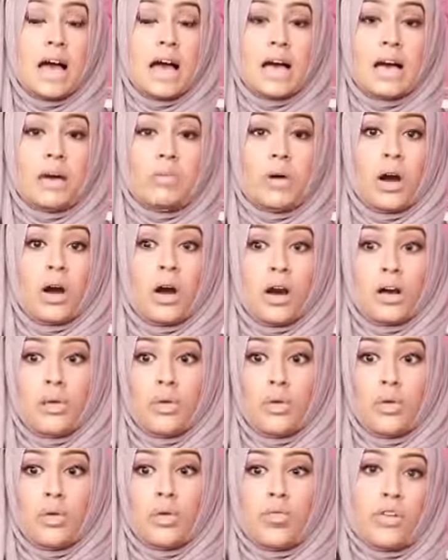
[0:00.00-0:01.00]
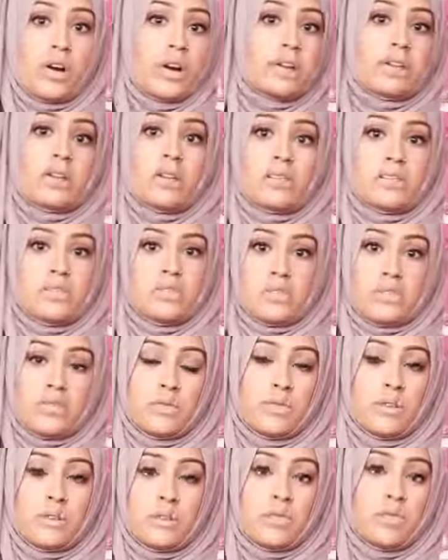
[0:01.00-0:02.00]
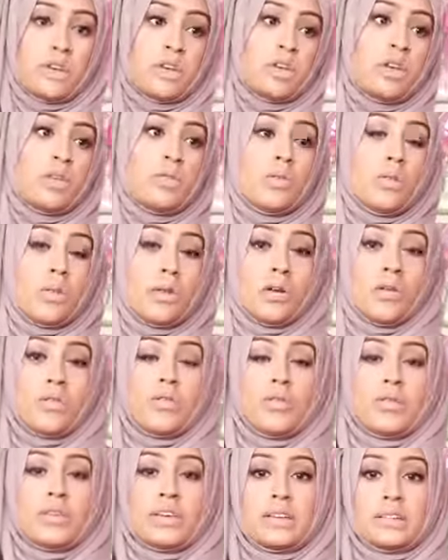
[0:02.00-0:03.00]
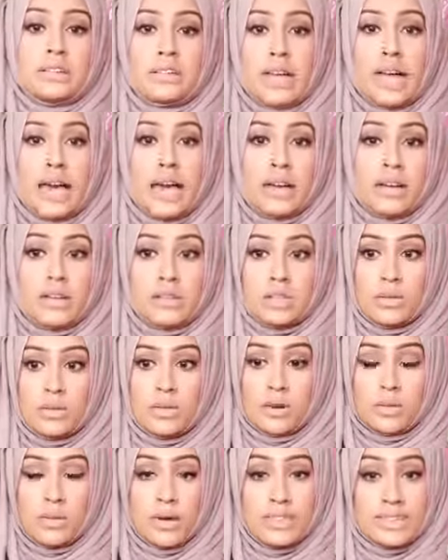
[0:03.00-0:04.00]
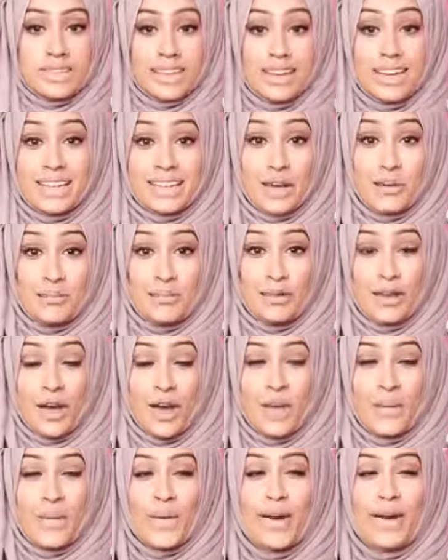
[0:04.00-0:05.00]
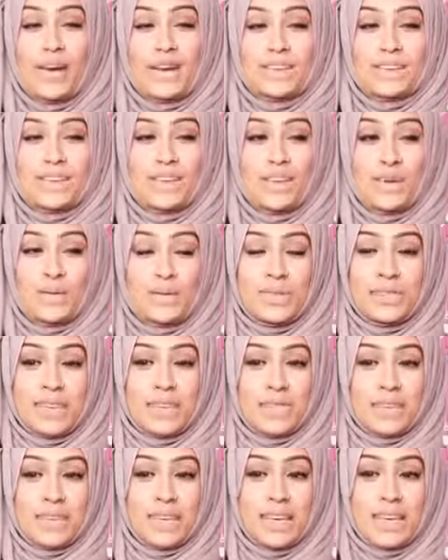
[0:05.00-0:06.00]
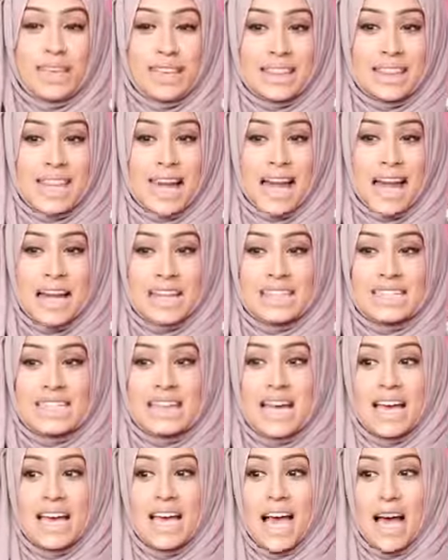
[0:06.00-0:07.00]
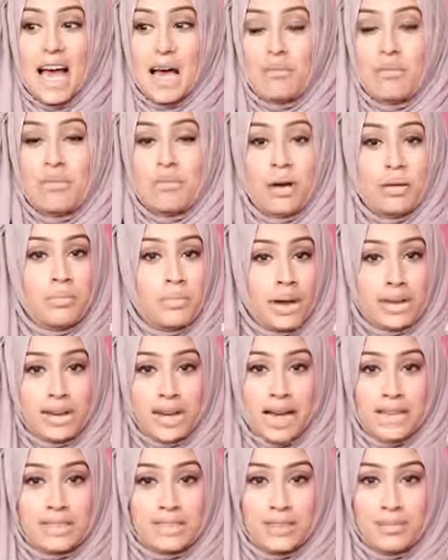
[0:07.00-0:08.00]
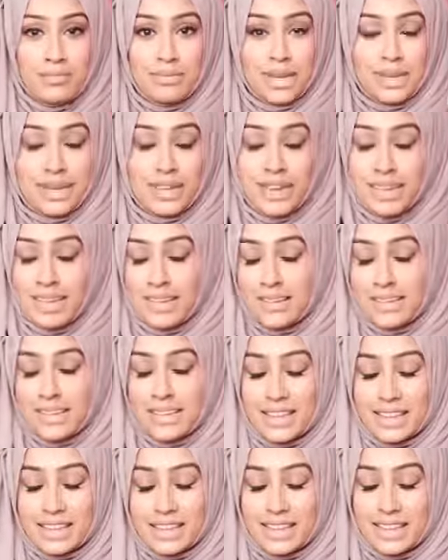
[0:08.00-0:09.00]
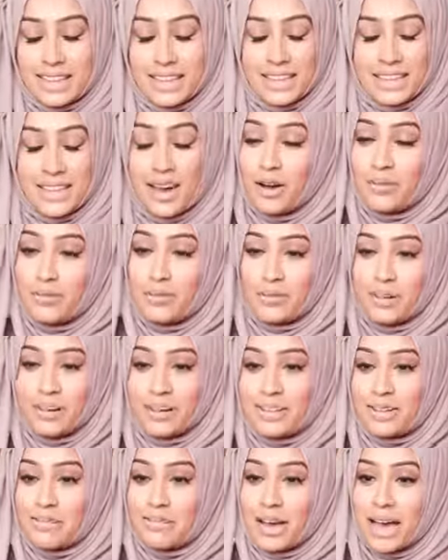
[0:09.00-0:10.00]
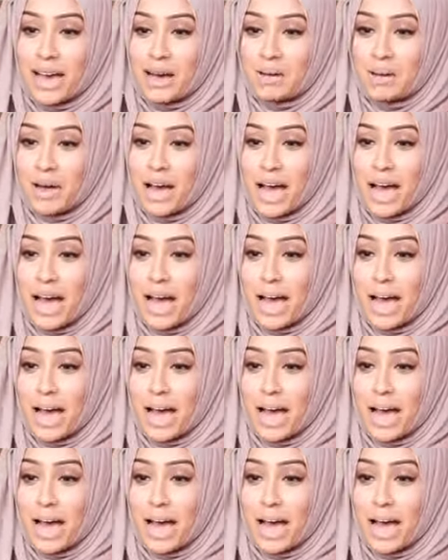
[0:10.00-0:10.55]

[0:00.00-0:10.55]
I will find loads of different ones for you on the internet, and I'll do a blog post and I'll link that below so that you can see everything in that. My mind has gone blank. I had loads of things to say and I can't remember any of them now.